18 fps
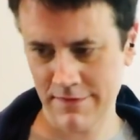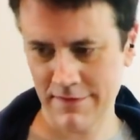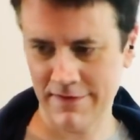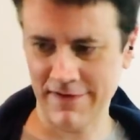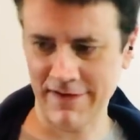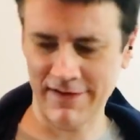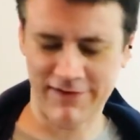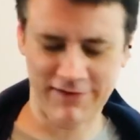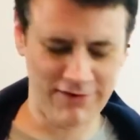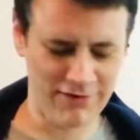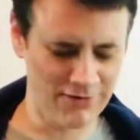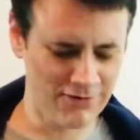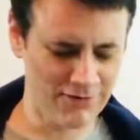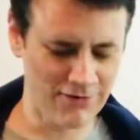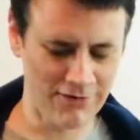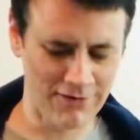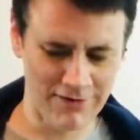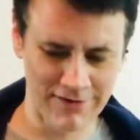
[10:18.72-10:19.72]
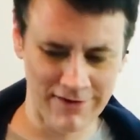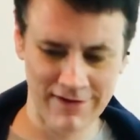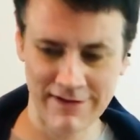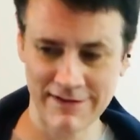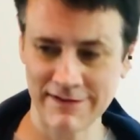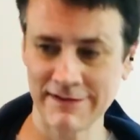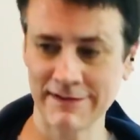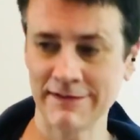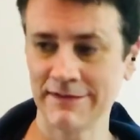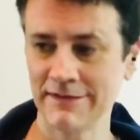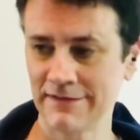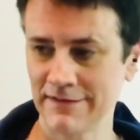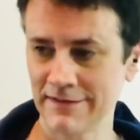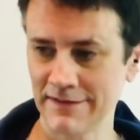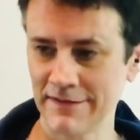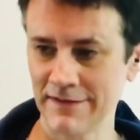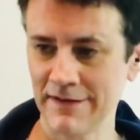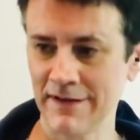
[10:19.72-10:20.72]
That's so cool.
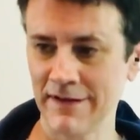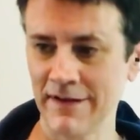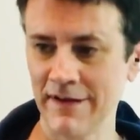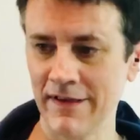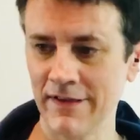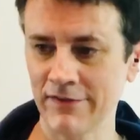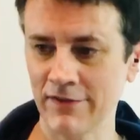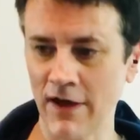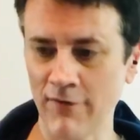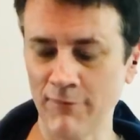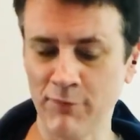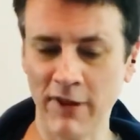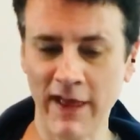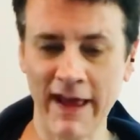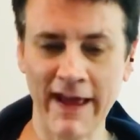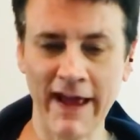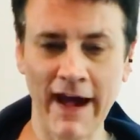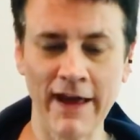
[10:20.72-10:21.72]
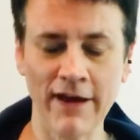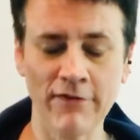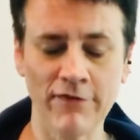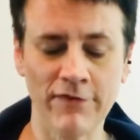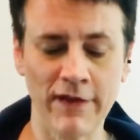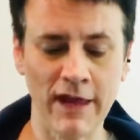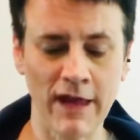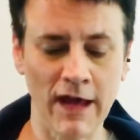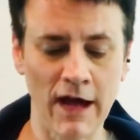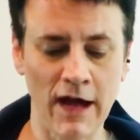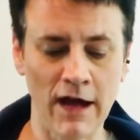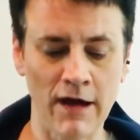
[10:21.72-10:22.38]
So I'm playing out of the